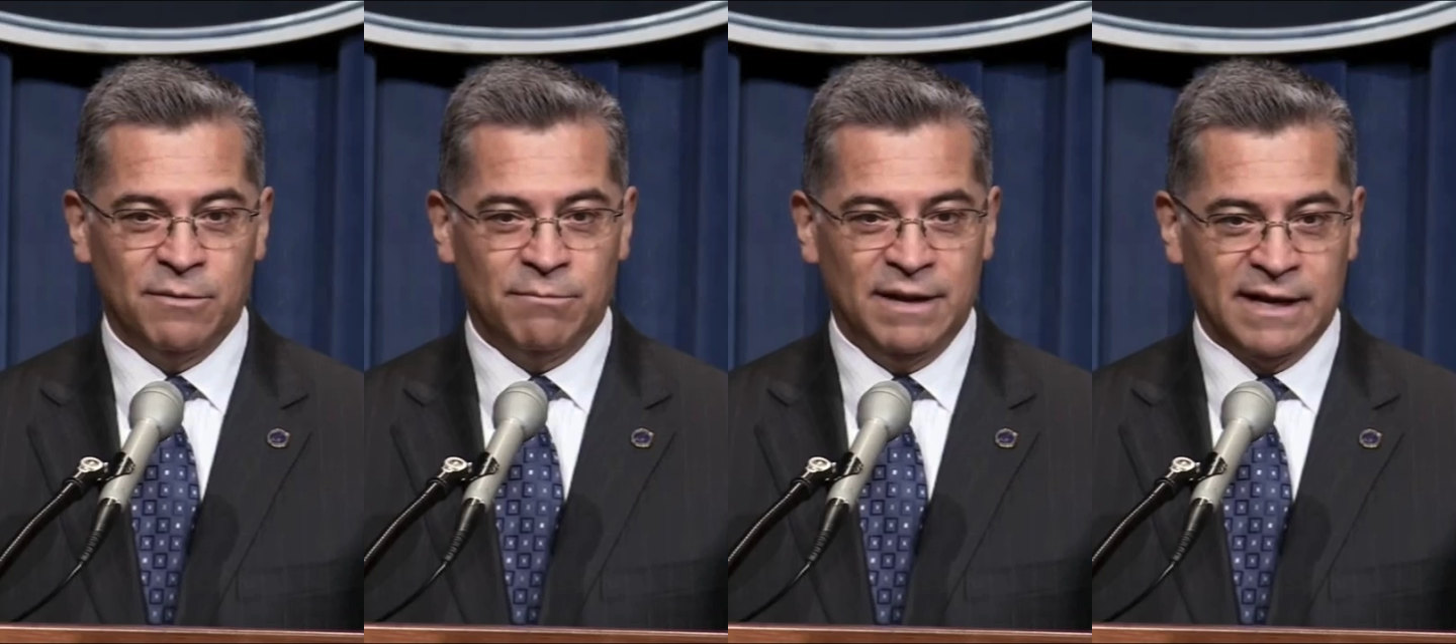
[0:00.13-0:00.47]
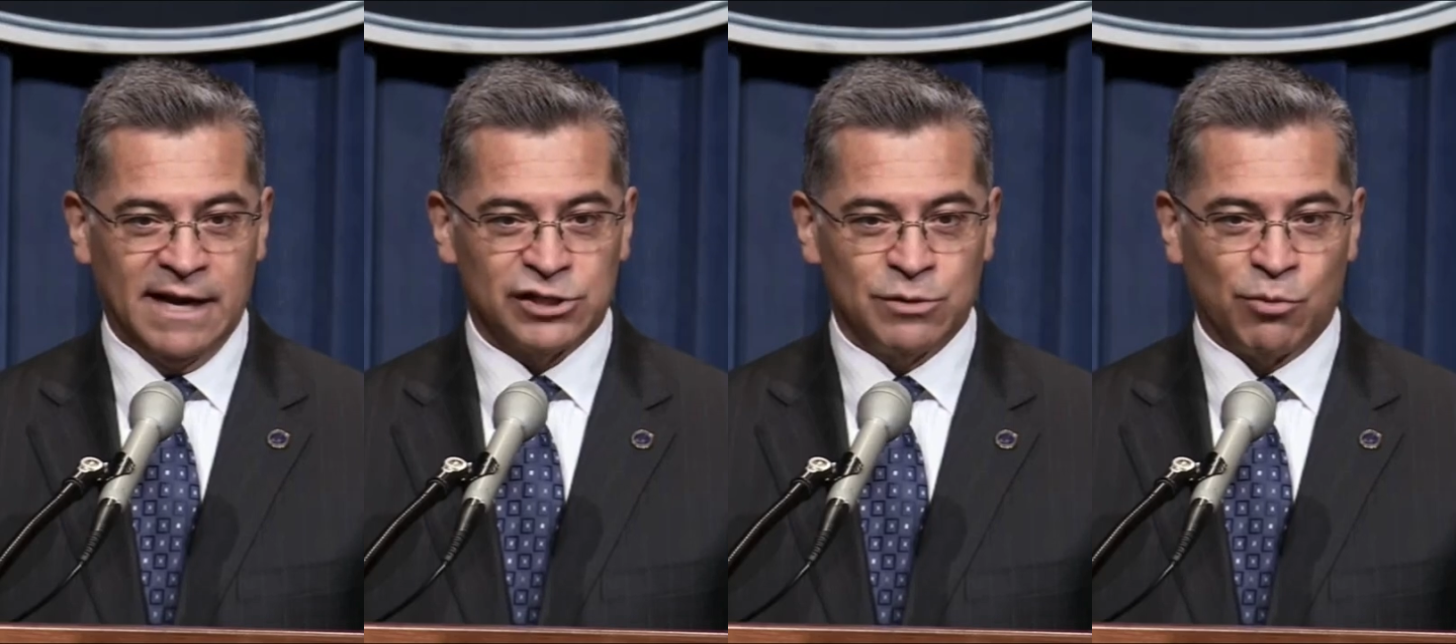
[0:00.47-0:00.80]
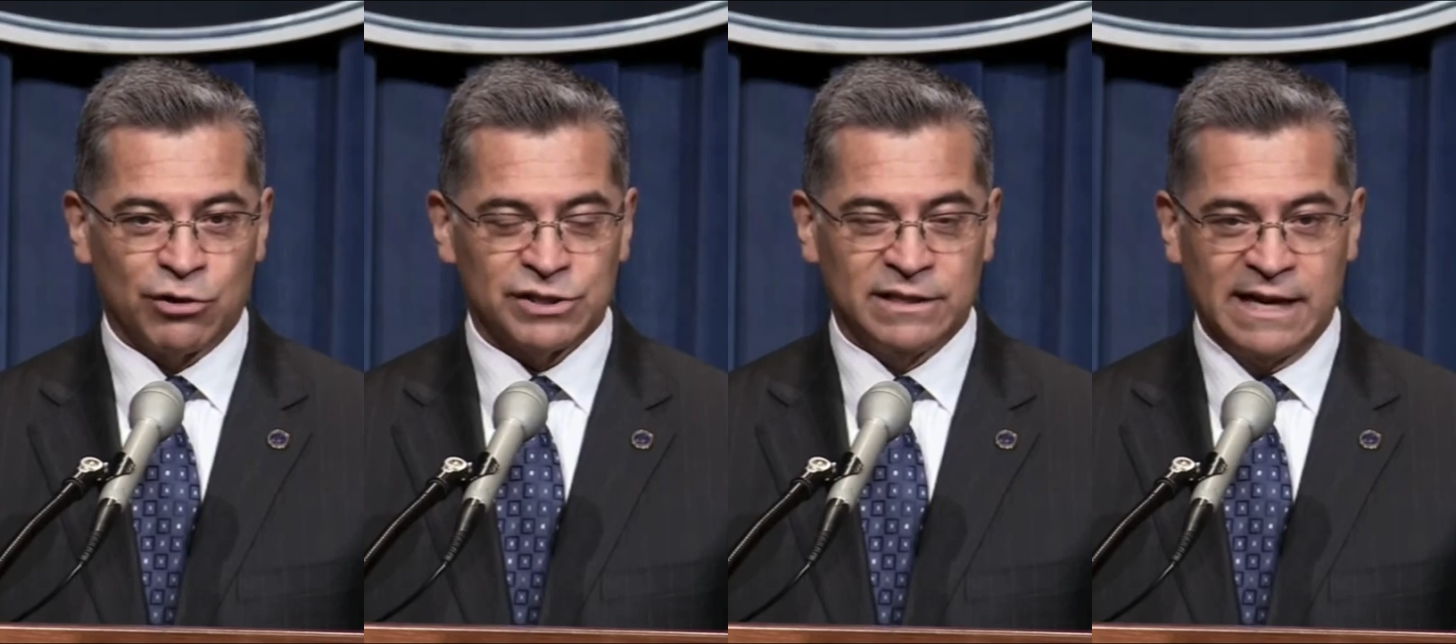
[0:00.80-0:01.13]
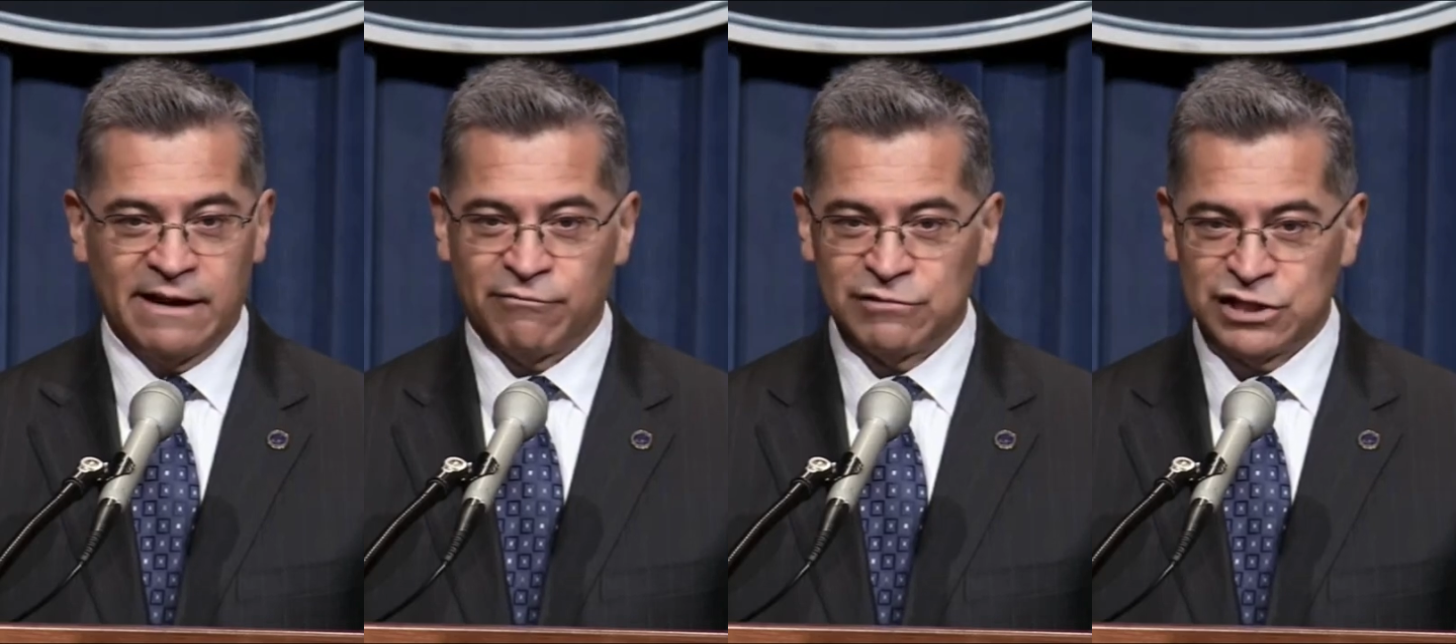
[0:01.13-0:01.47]
medication abortion that
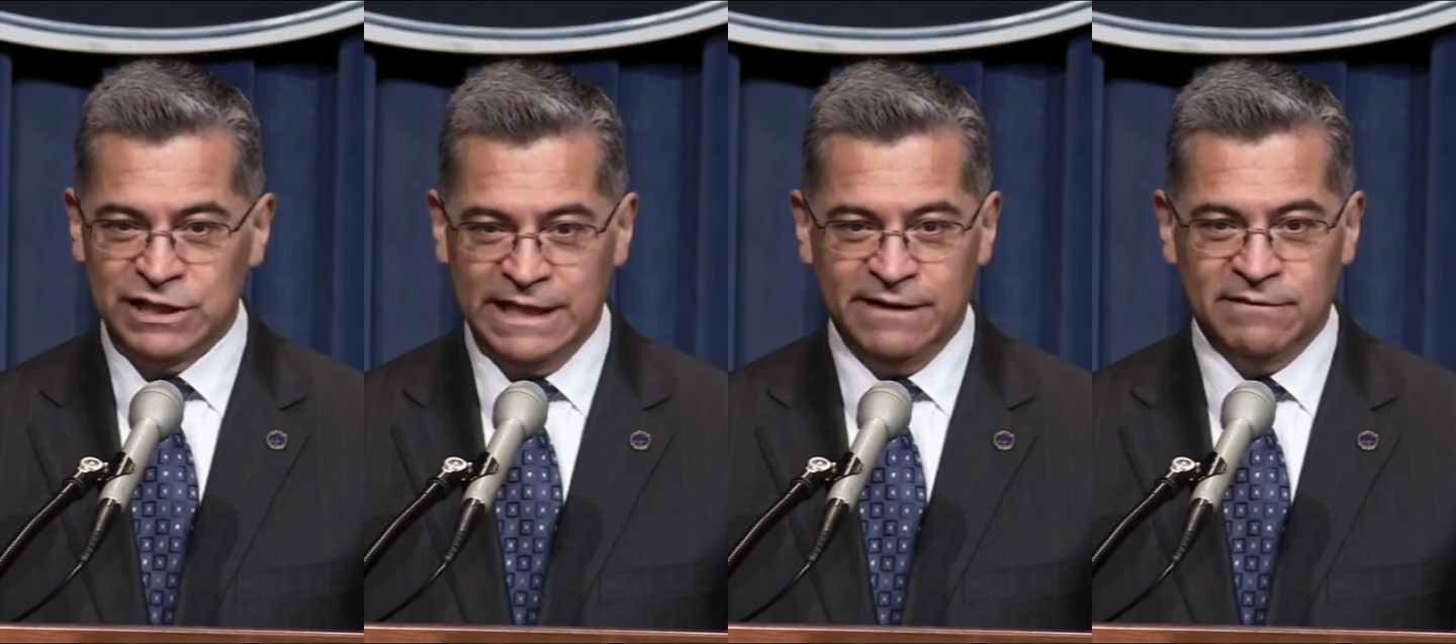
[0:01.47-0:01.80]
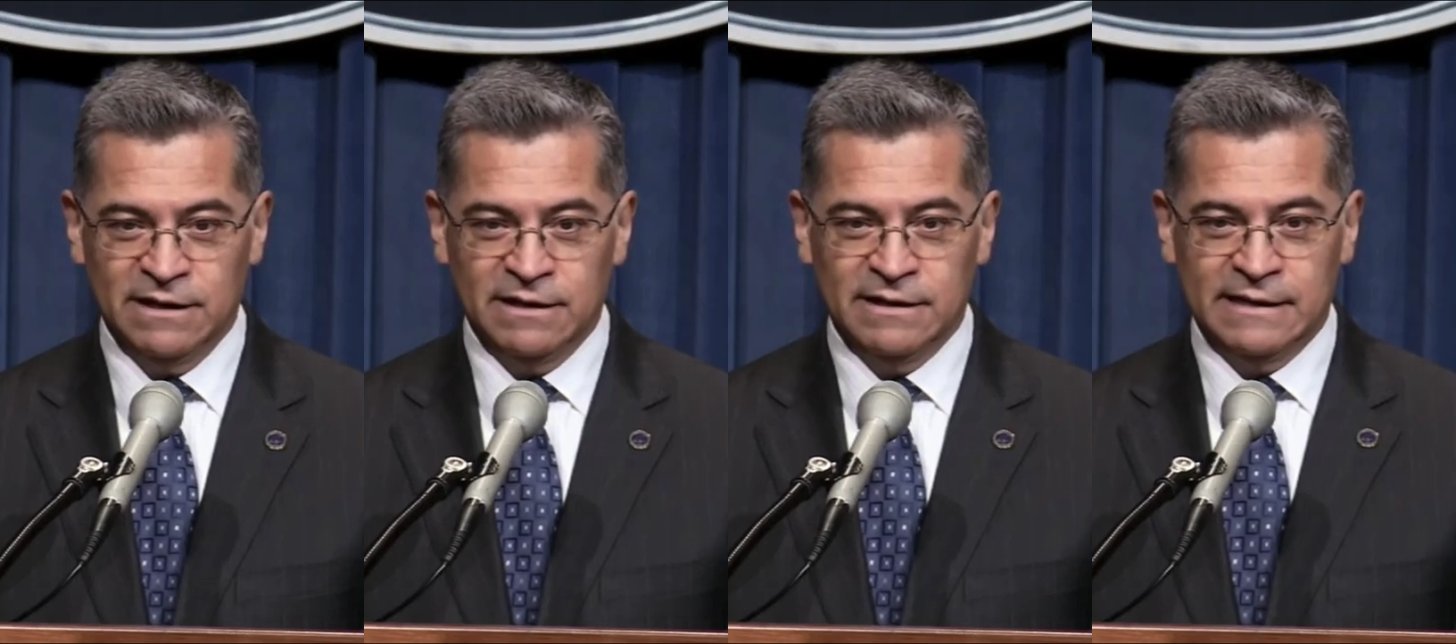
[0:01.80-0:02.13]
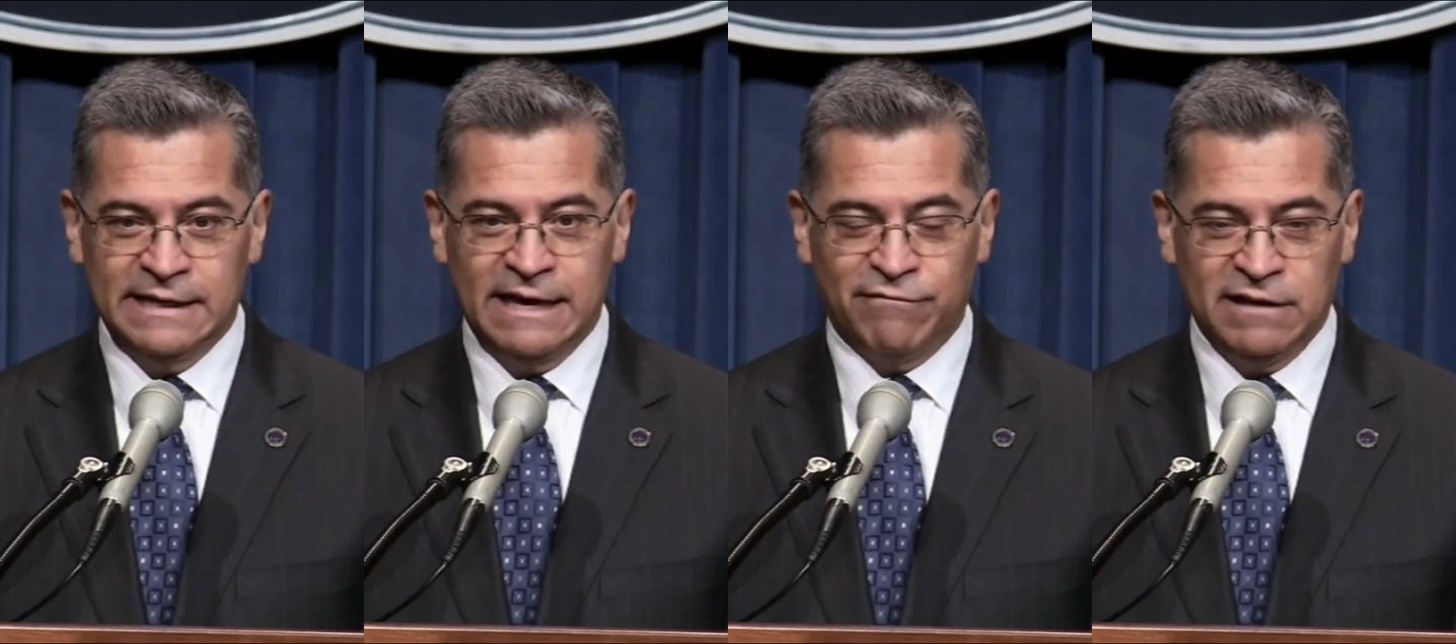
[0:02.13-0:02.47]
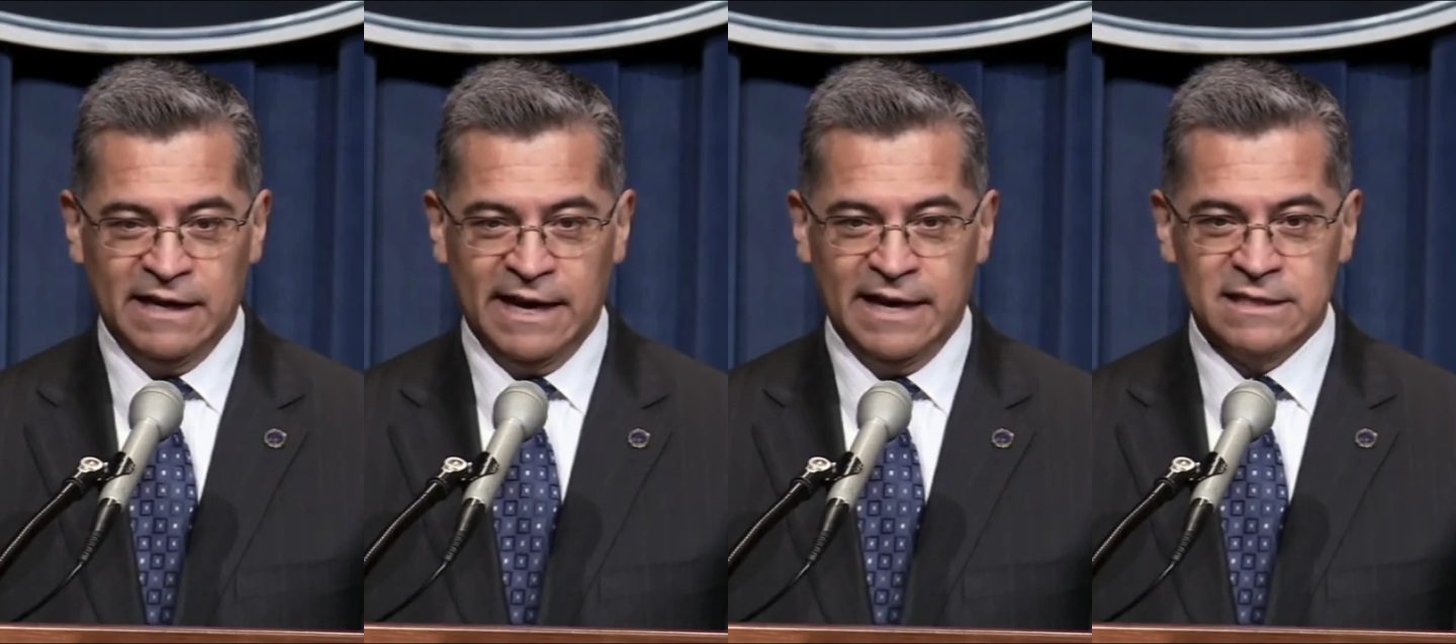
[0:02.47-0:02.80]
have received
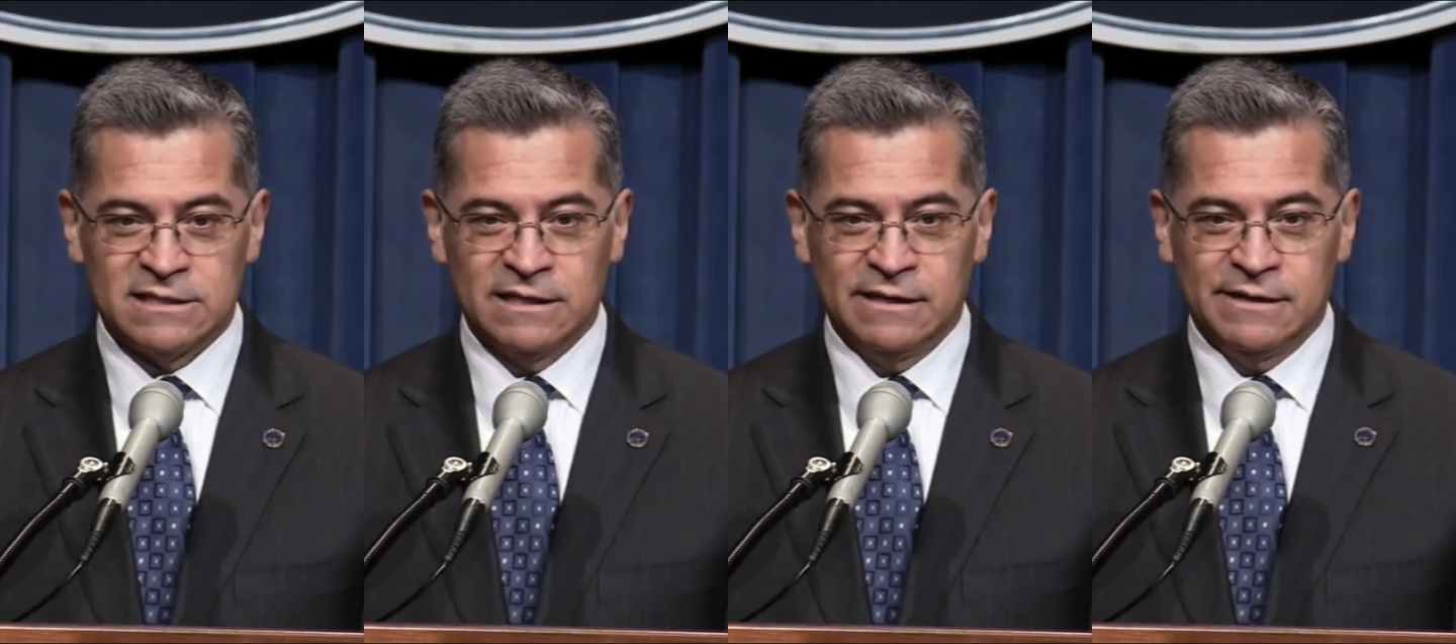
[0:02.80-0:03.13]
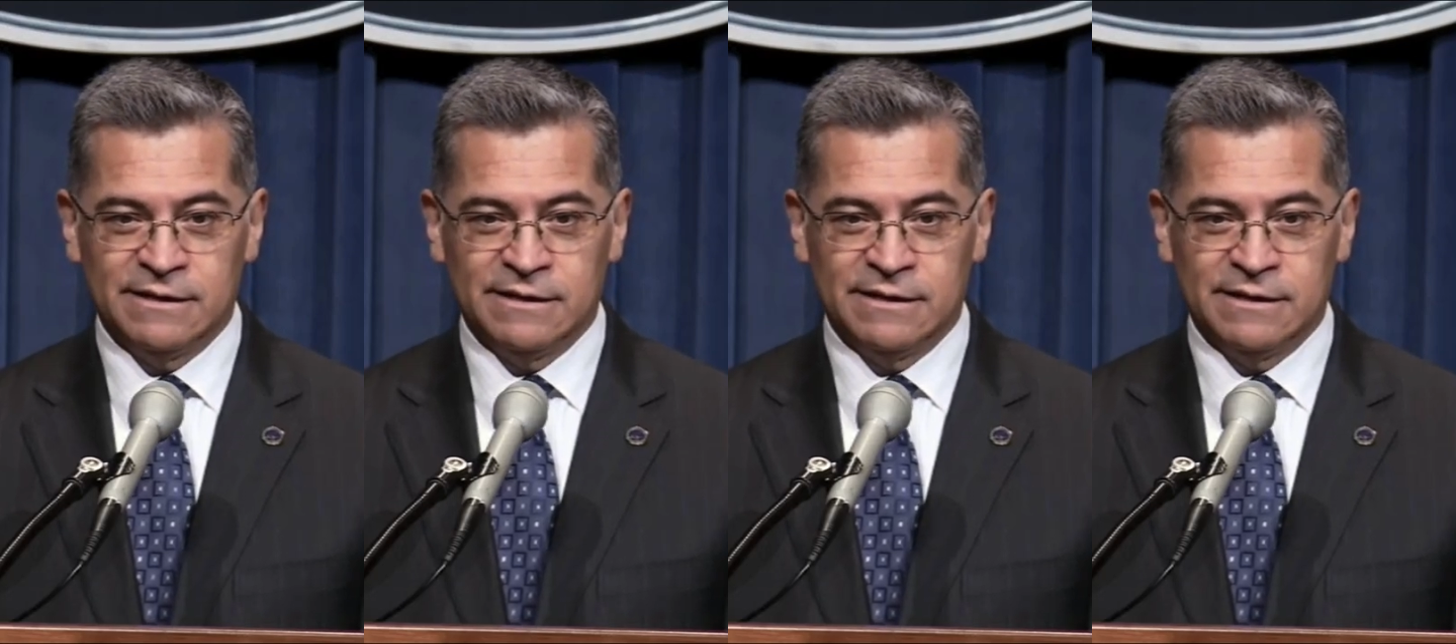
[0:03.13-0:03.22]
FDA's